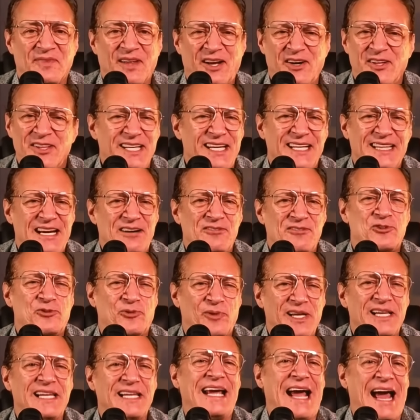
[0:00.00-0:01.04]
I don't think that was
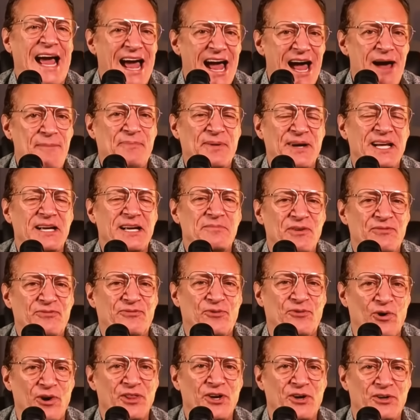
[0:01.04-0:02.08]
really happening
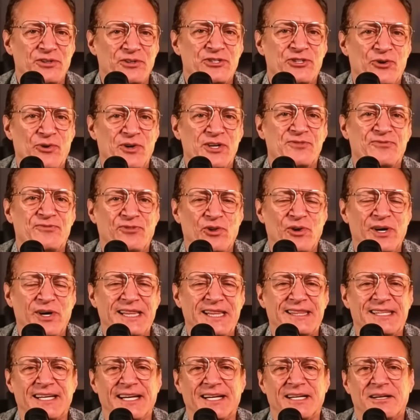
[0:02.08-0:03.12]
before the whole George
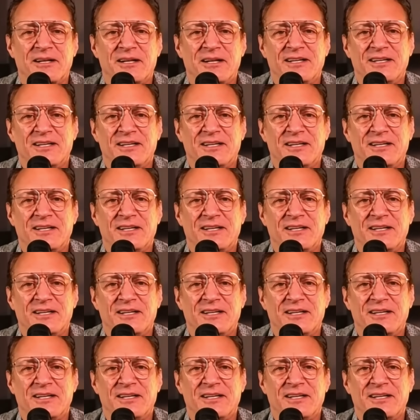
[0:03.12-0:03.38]
Floyd thing.